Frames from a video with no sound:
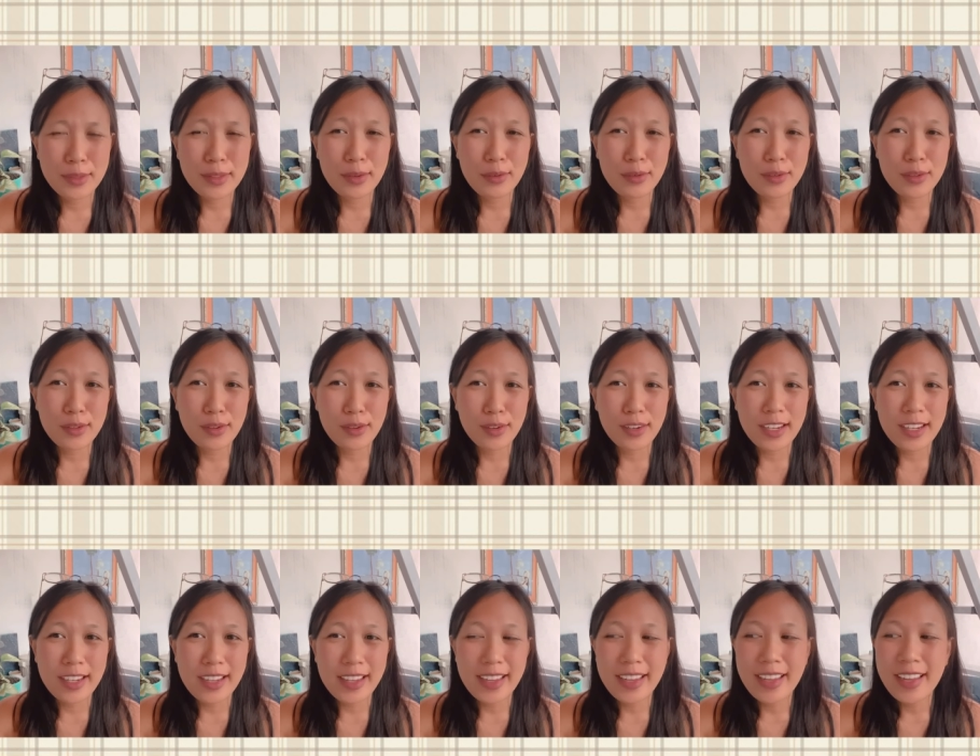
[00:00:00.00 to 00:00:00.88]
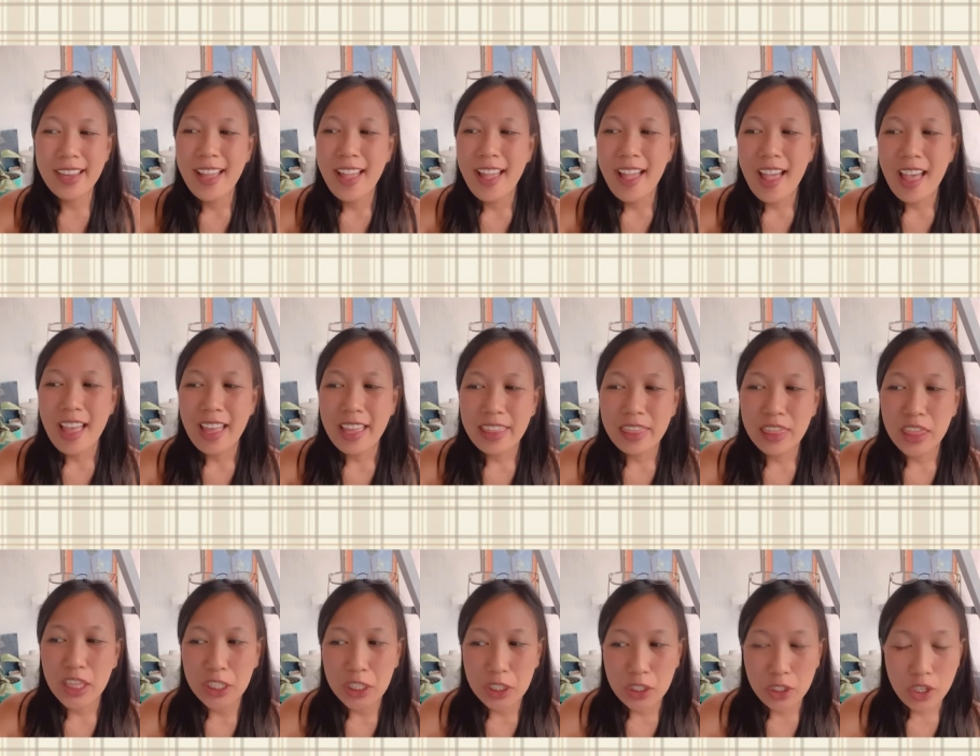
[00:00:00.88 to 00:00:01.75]
i'm so sorry
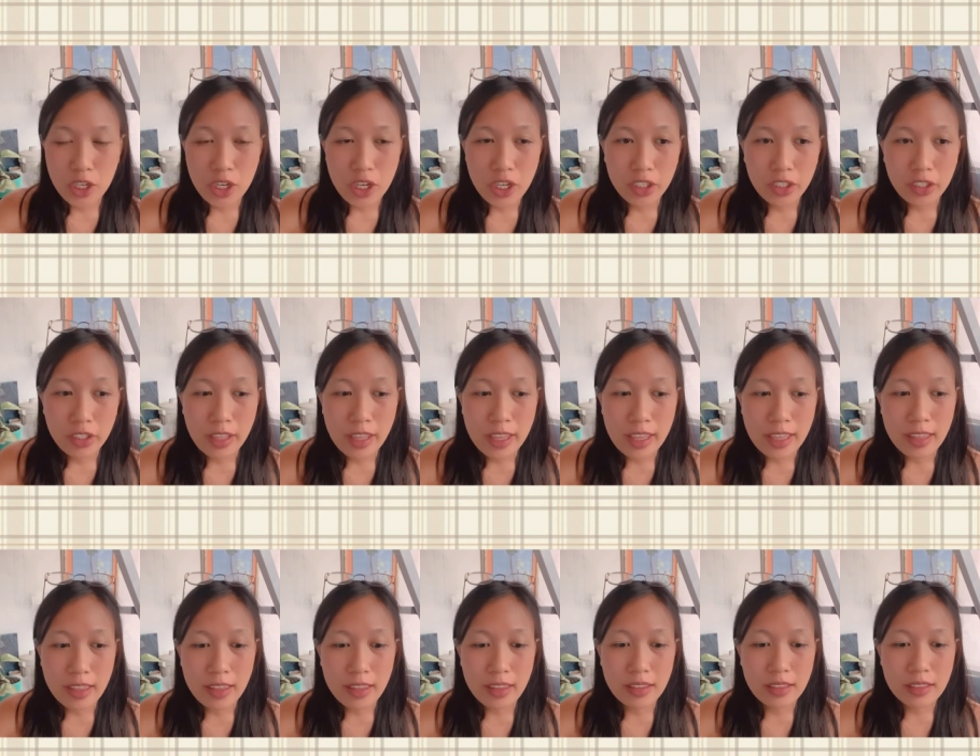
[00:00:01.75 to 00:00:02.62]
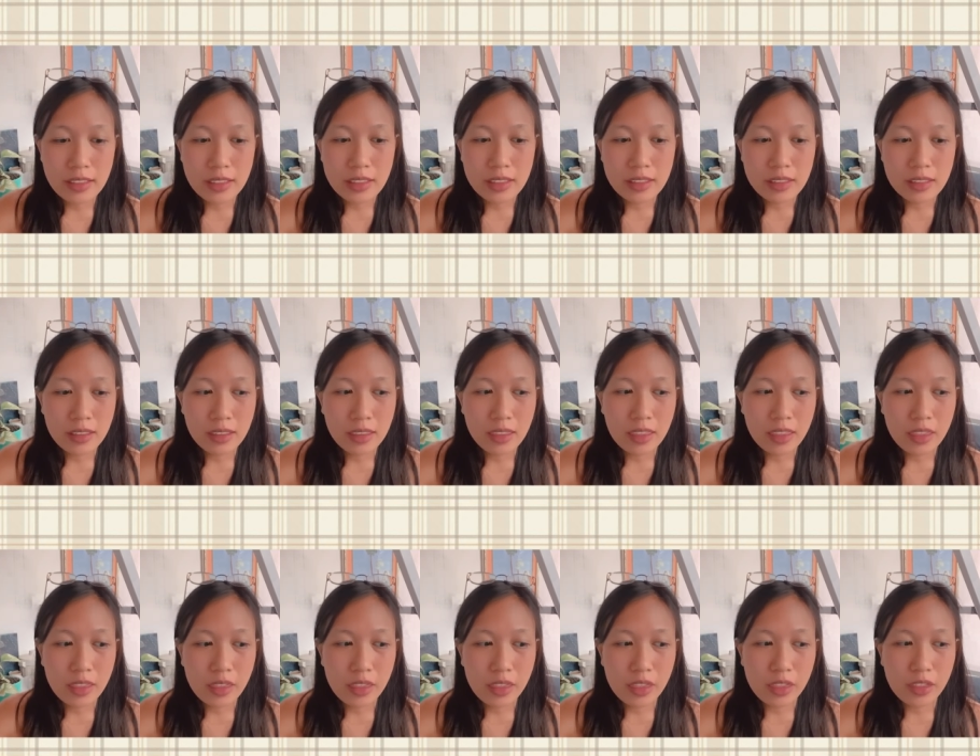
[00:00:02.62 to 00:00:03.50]
and the girl is
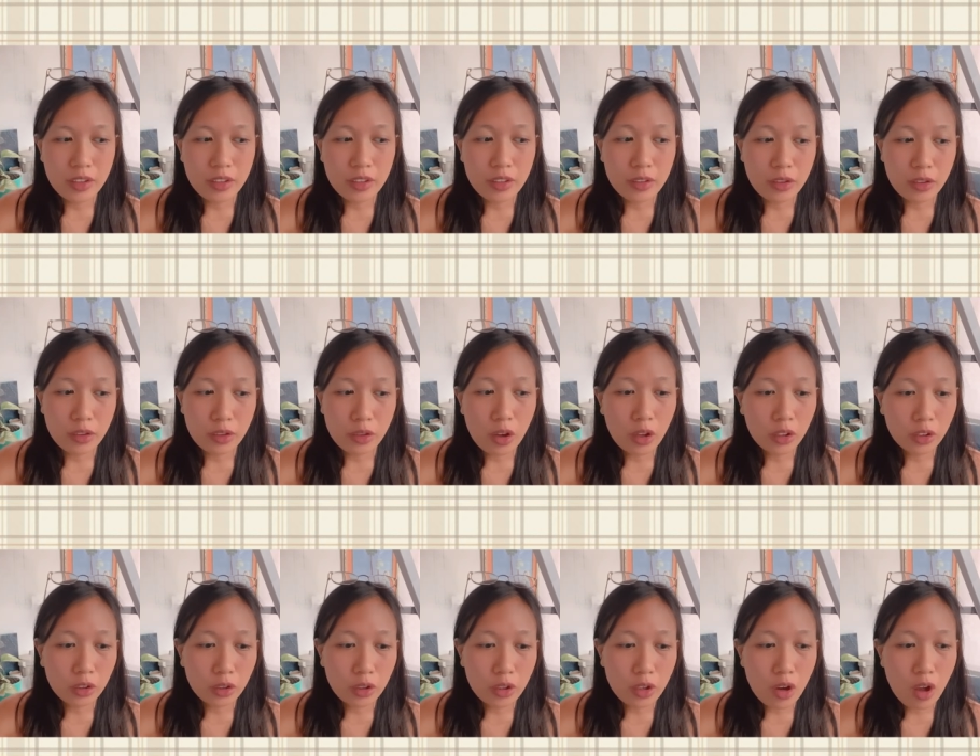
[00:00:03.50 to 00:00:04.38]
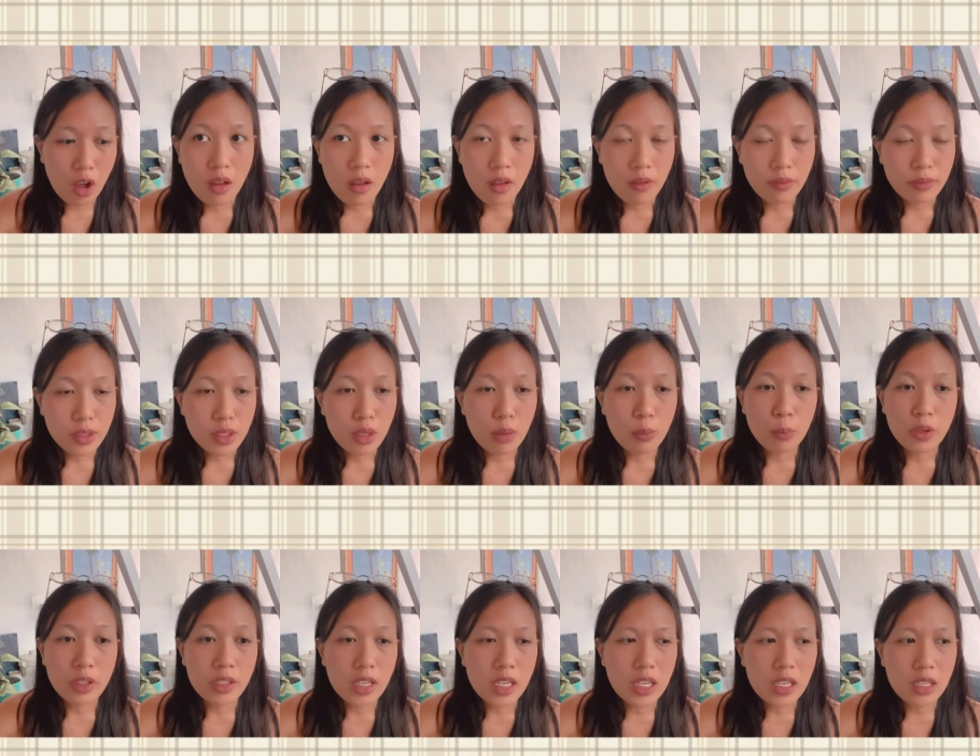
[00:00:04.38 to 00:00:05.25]
the daughter of
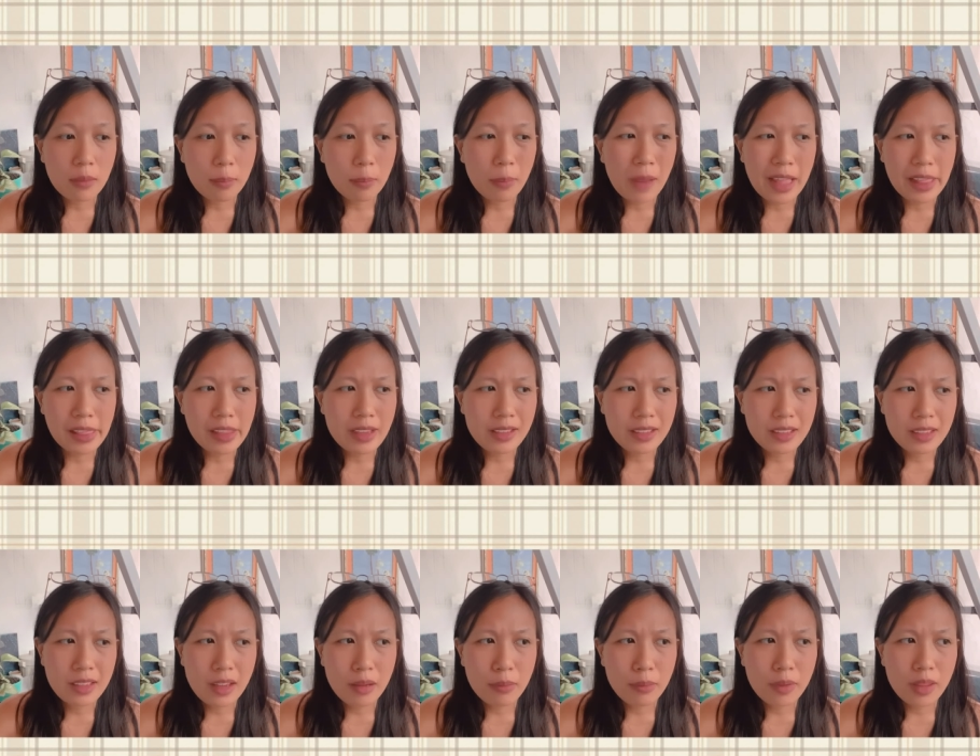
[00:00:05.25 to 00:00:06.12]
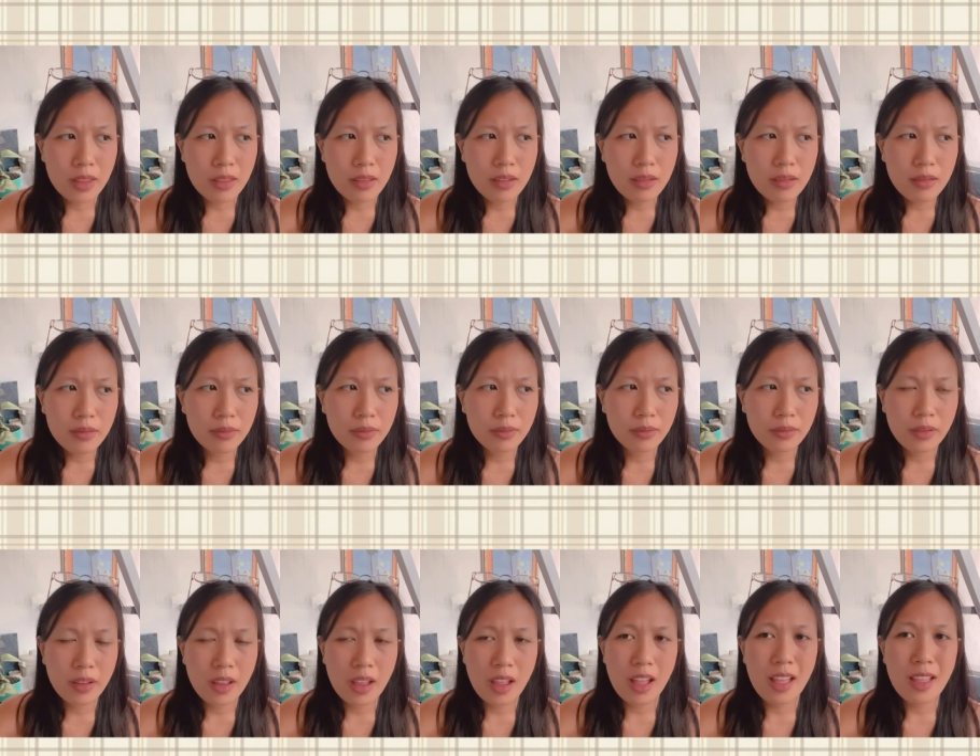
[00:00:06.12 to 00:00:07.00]
someone in the palace i believe
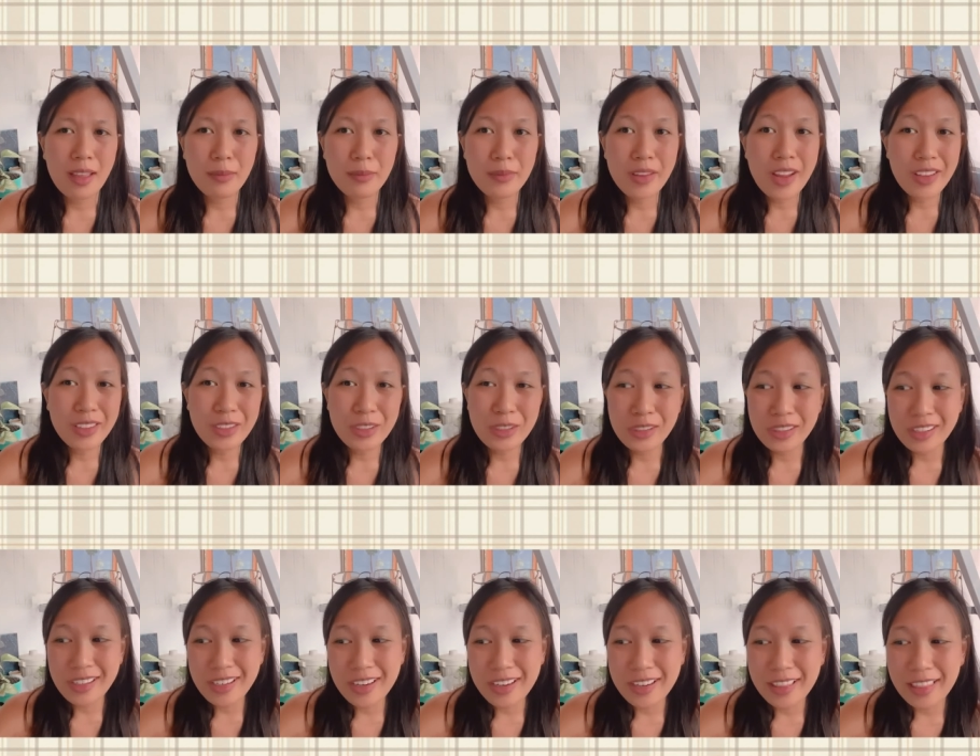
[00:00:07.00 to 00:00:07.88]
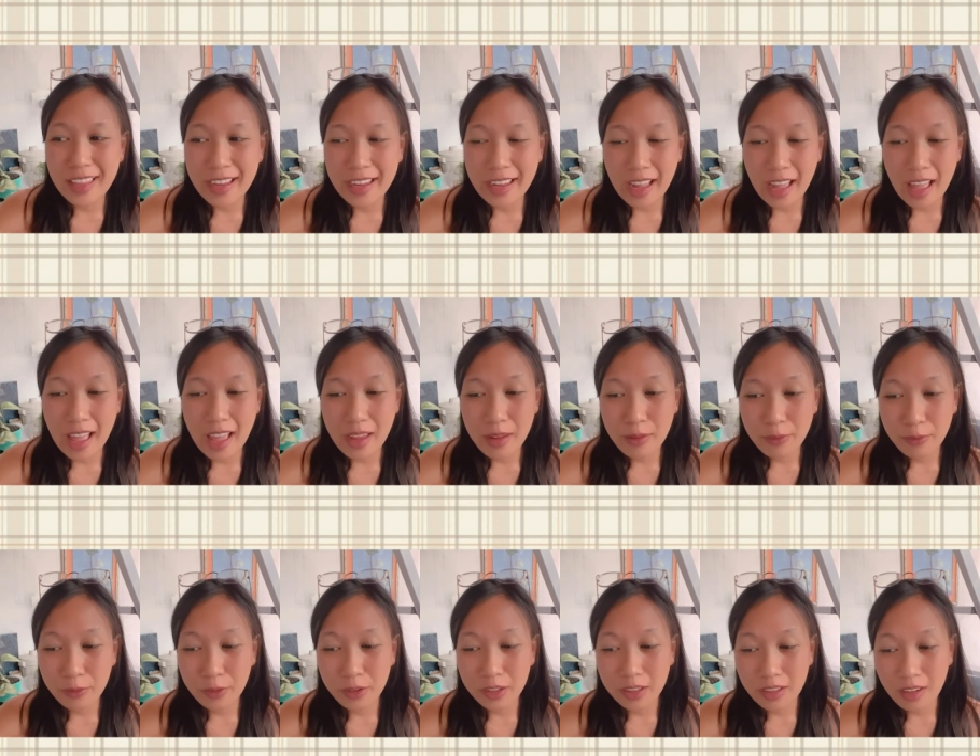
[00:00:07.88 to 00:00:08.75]
i'm not sure like i
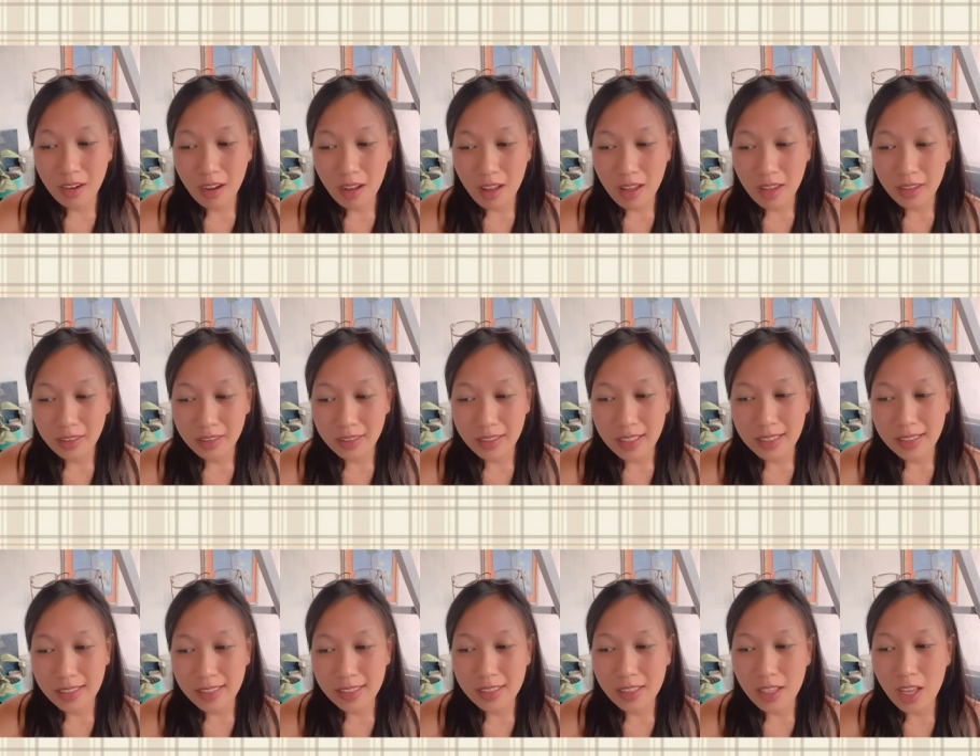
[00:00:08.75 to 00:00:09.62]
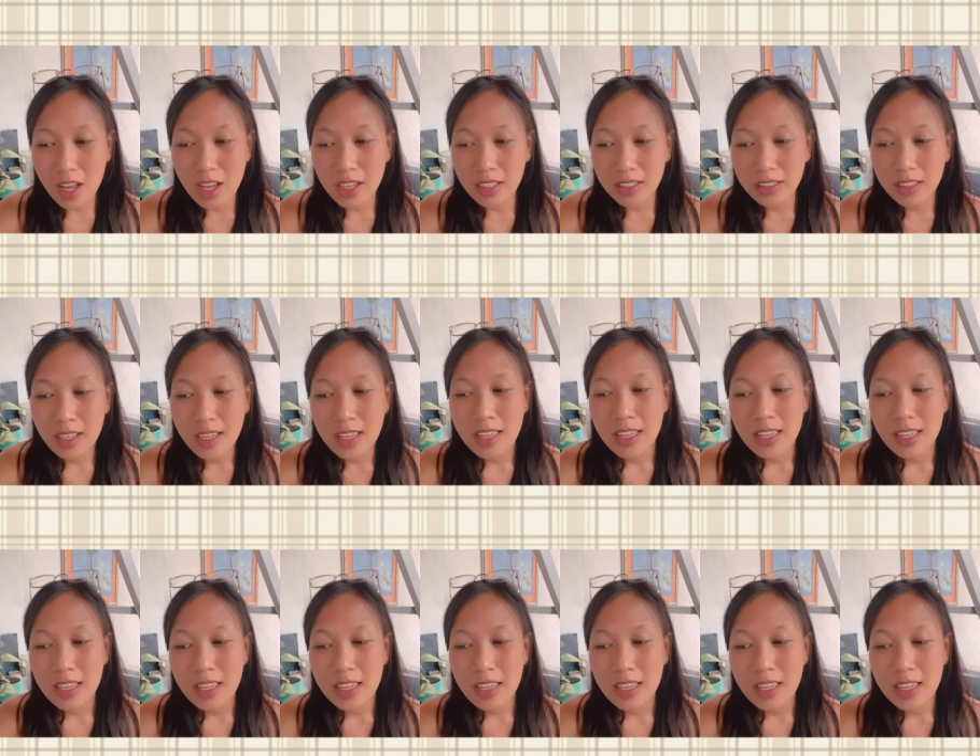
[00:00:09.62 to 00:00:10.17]
forgot it's not